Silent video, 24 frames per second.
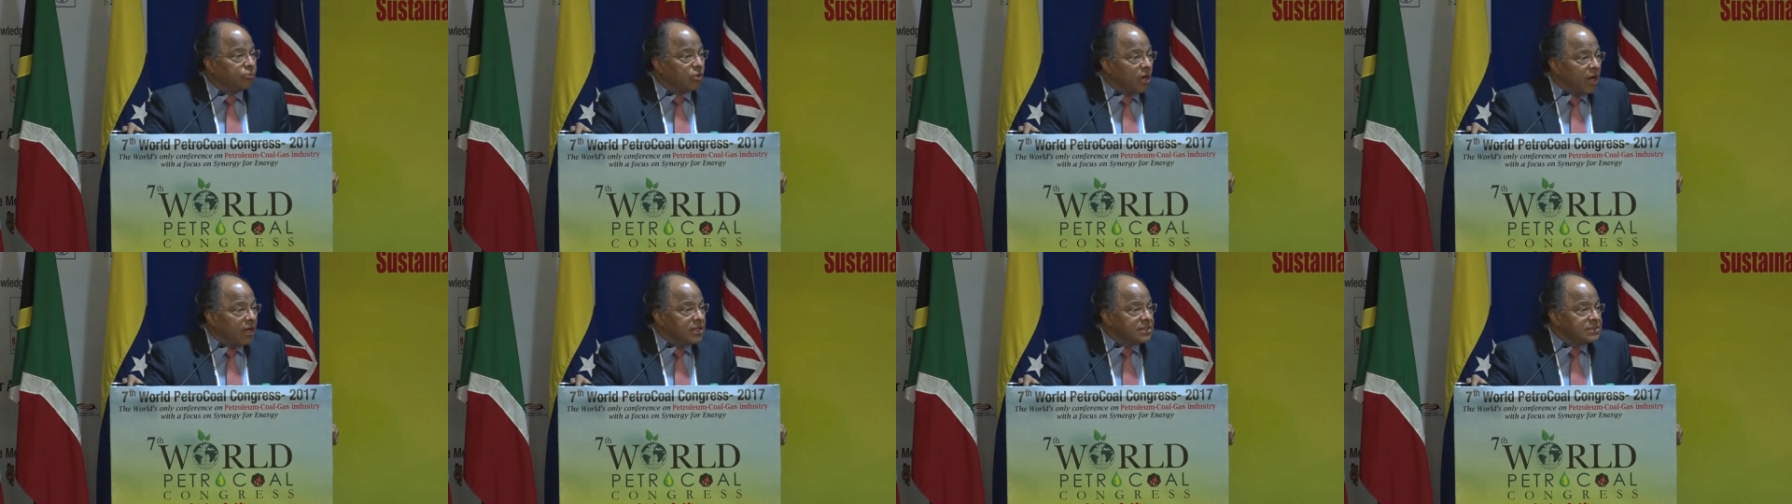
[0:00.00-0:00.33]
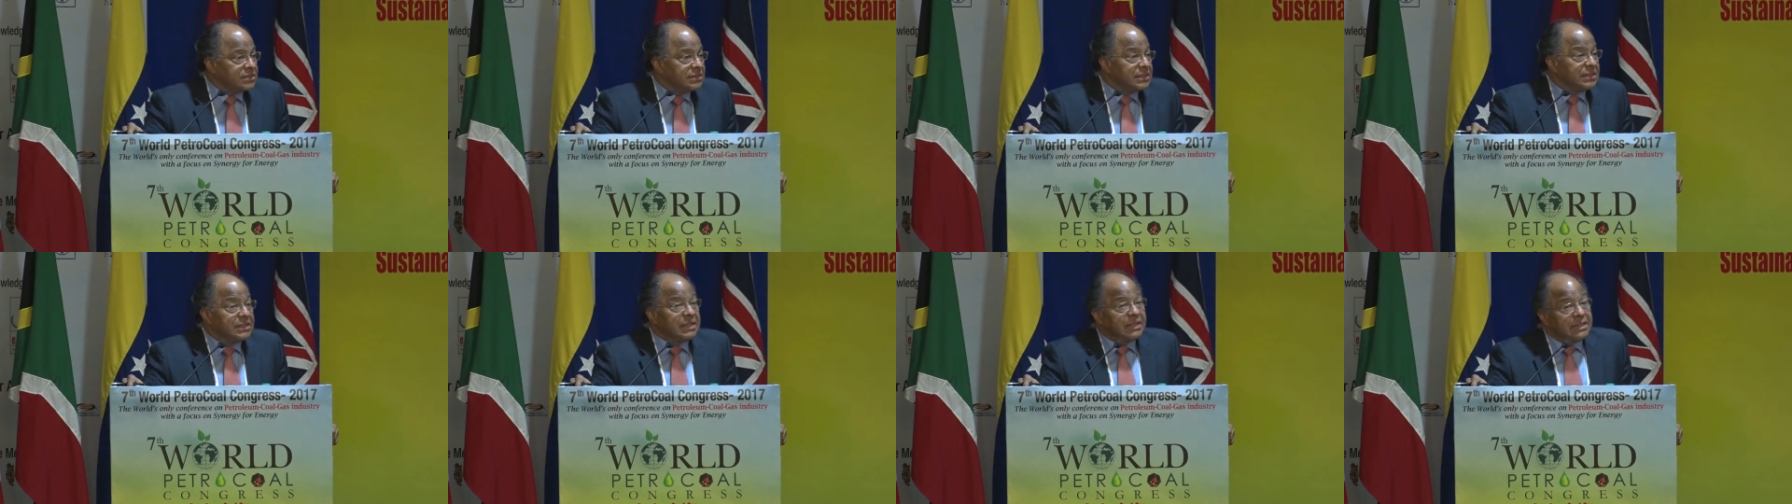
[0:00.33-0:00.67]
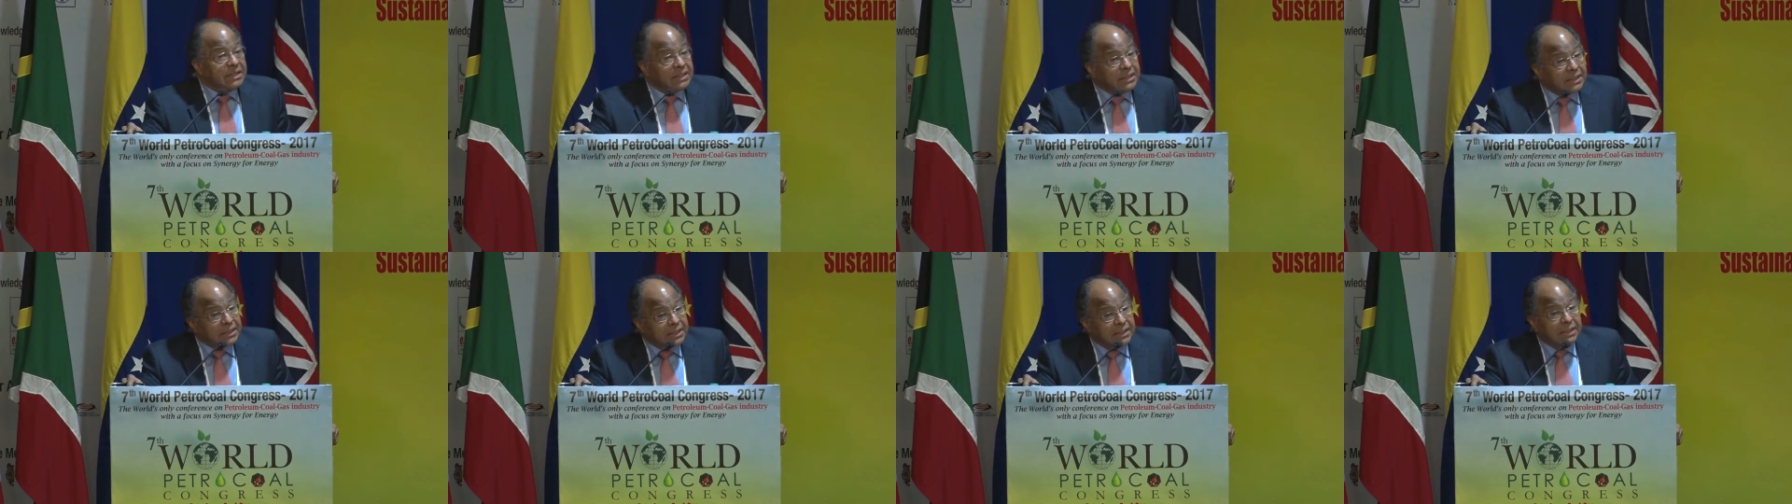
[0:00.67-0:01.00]
price
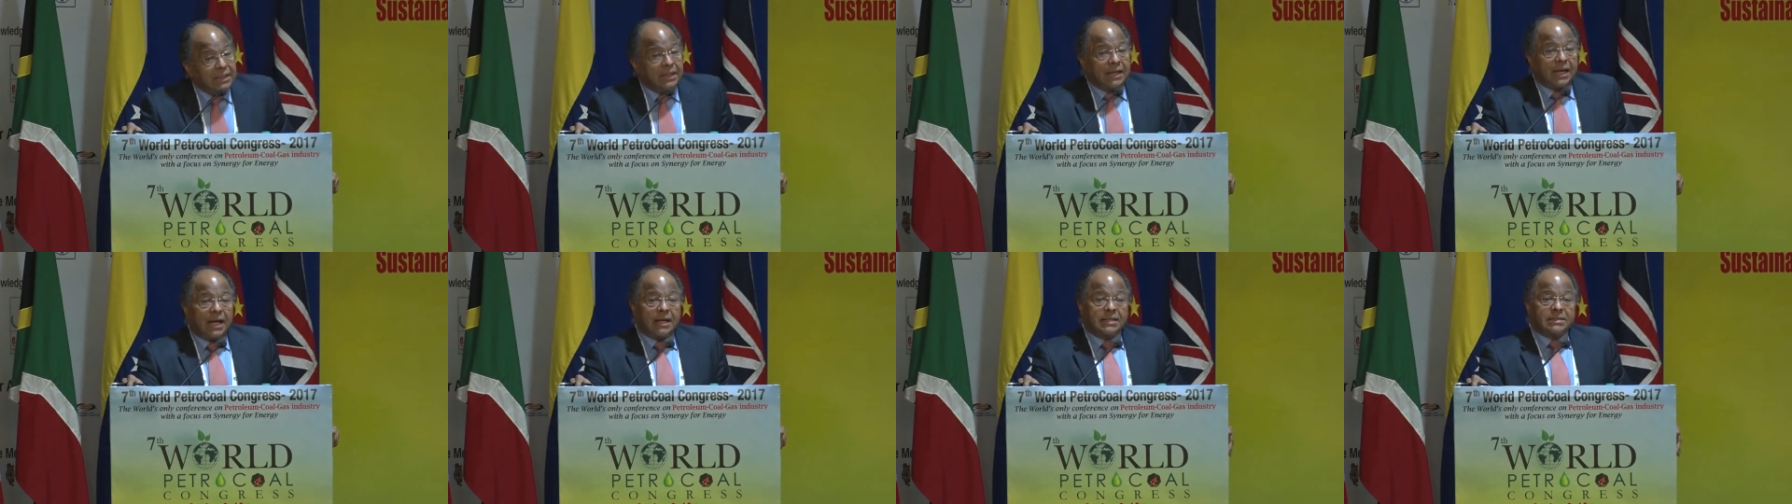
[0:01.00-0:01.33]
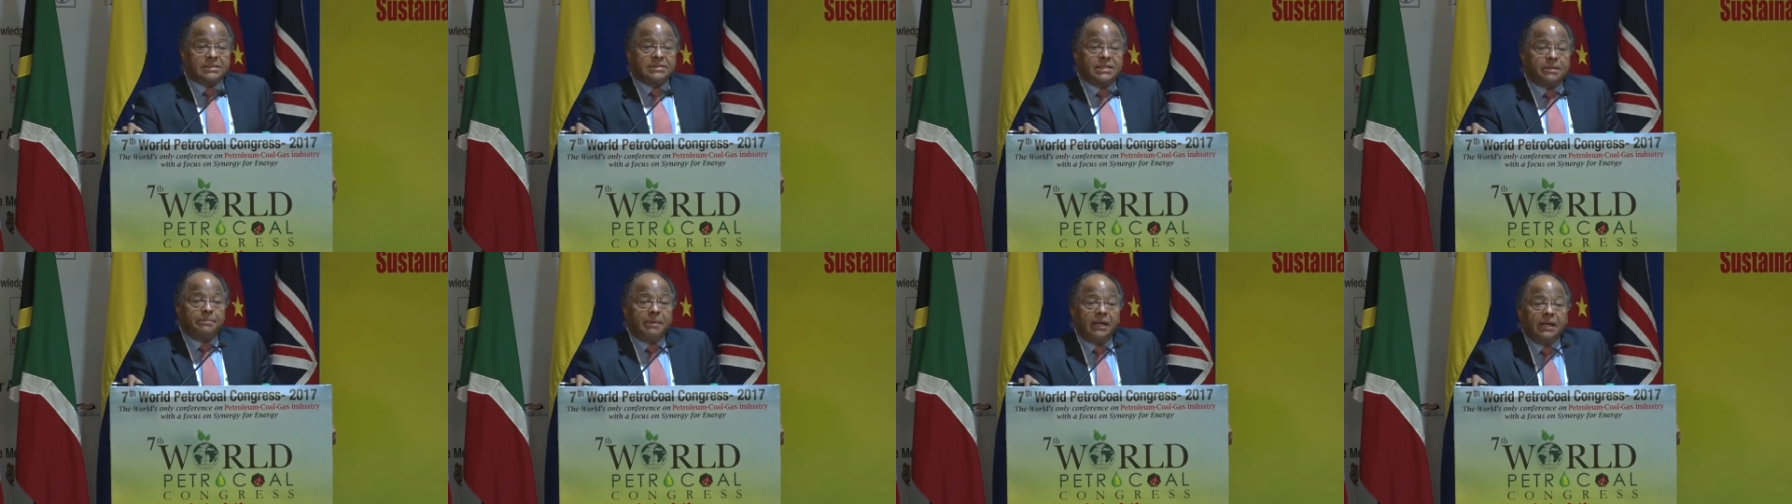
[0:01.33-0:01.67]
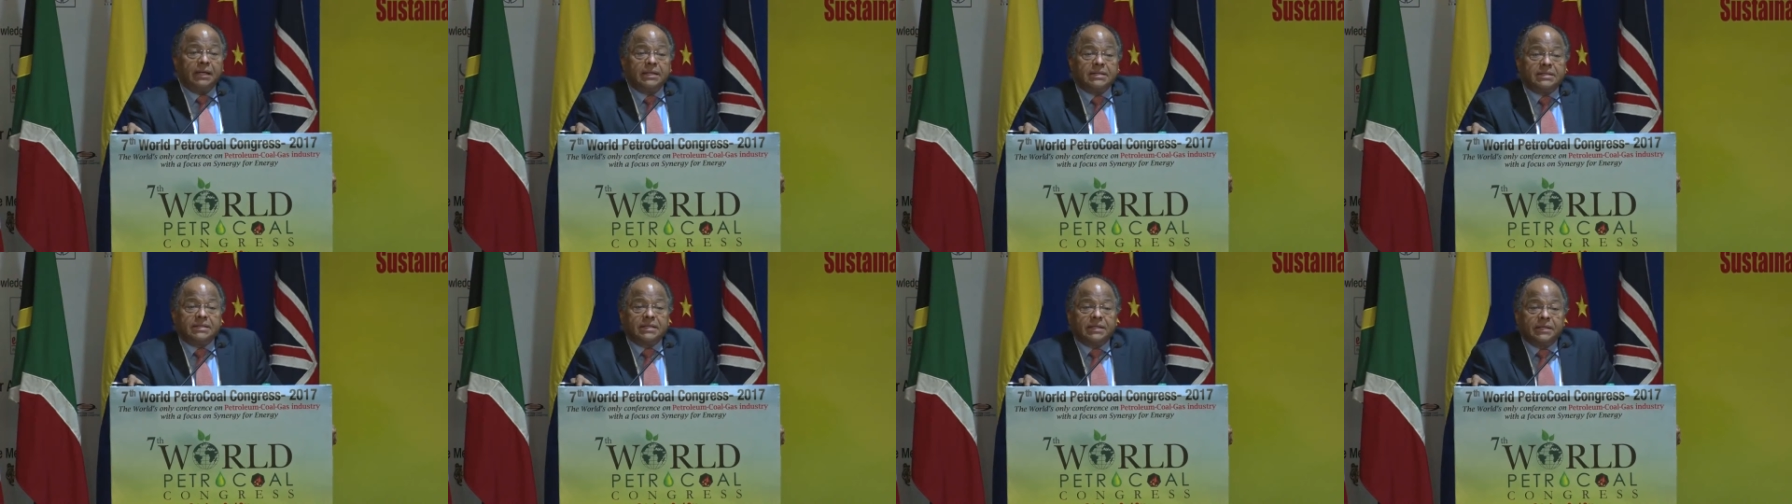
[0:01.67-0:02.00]

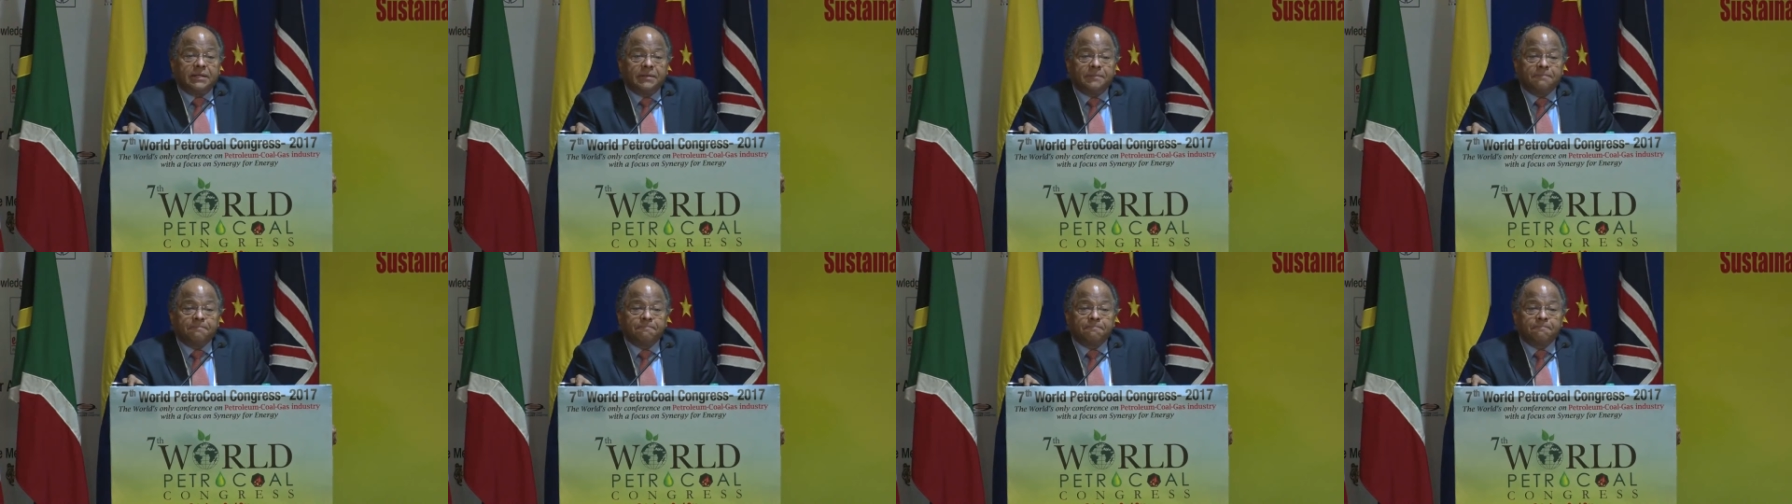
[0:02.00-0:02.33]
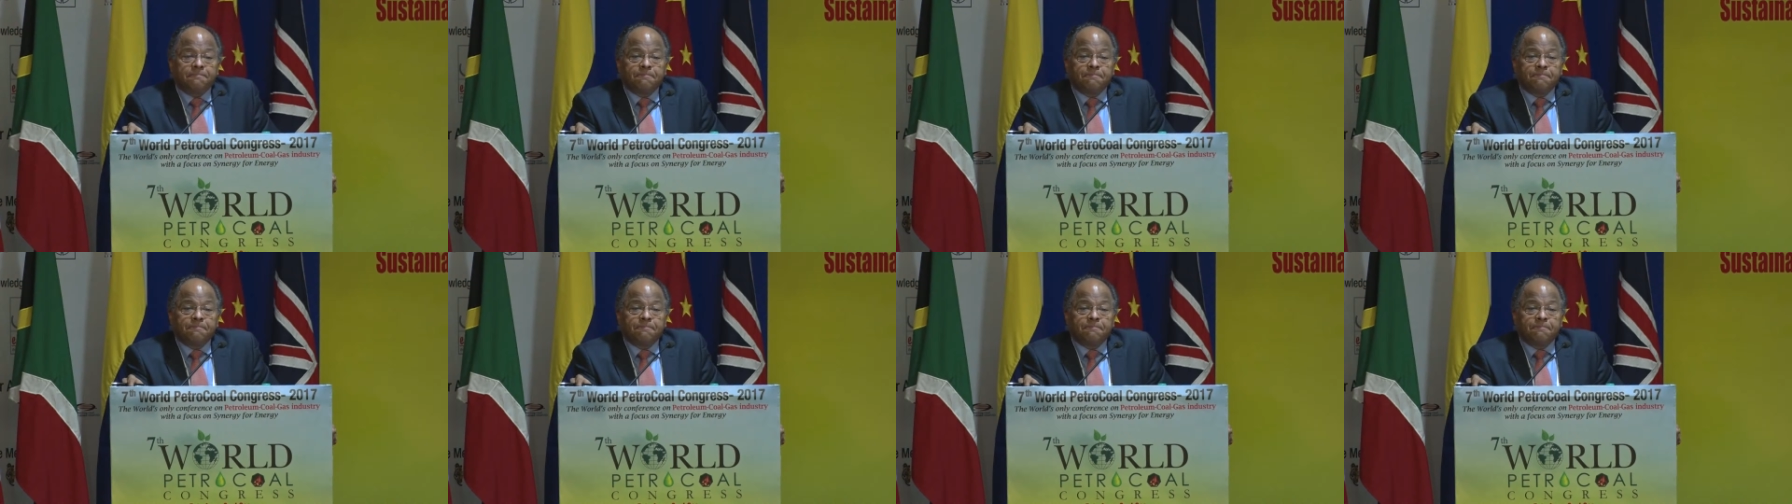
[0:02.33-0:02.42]
instability.